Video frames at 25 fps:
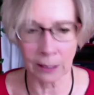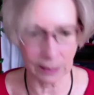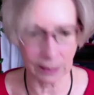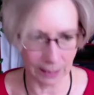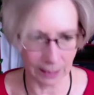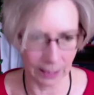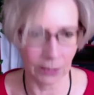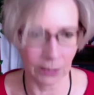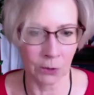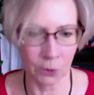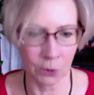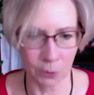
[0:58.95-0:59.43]

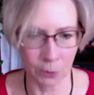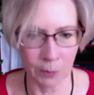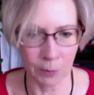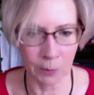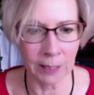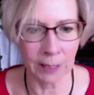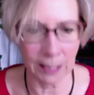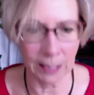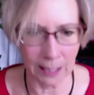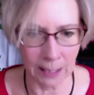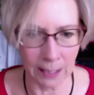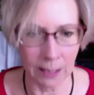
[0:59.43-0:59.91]
answer them at
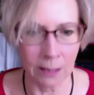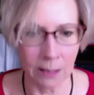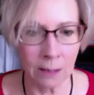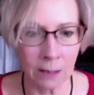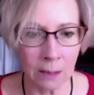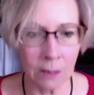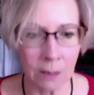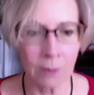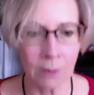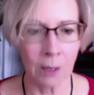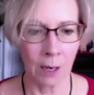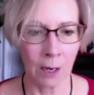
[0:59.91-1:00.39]
the end.
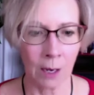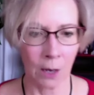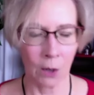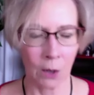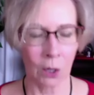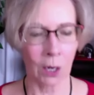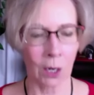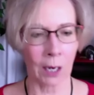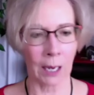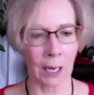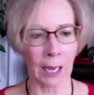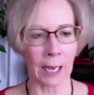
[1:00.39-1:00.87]

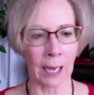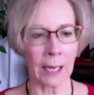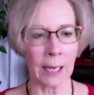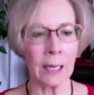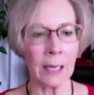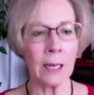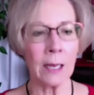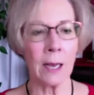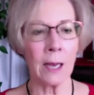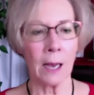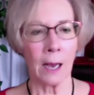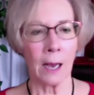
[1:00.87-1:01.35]
Okay.